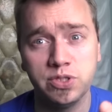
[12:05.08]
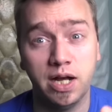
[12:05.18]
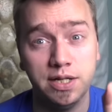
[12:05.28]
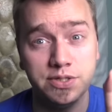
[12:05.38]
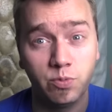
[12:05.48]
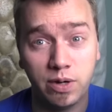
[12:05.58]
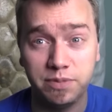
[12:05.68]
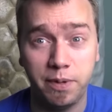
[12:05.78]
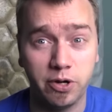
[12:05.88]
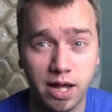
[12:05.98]
and cons. One
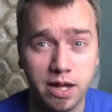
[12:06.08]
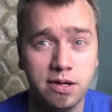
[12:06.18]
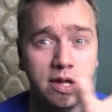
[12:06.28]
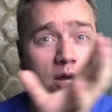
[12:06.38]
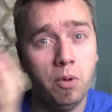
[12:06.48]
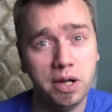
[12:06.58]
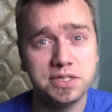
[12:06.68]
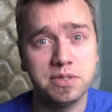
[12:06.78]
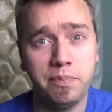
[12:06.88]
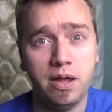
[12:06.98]
has a better gun, one
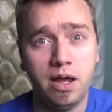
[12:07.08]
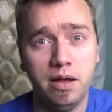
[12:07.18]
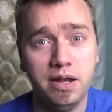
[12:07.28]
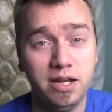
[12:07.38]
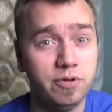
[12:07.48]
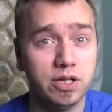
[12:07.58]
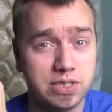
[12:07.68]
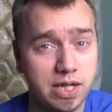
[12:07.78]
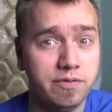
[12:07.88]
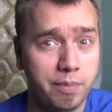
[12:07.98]
gets an invul
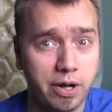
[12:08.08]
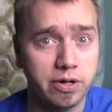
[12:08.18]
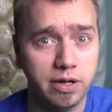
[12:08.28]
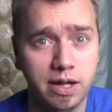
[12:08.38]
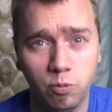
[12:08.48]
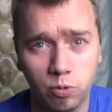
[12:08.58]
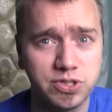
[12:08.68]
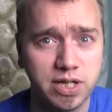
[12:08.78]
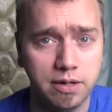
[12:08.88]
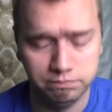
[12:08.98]
save and a
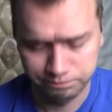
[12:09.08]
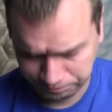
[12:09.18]
worse gun.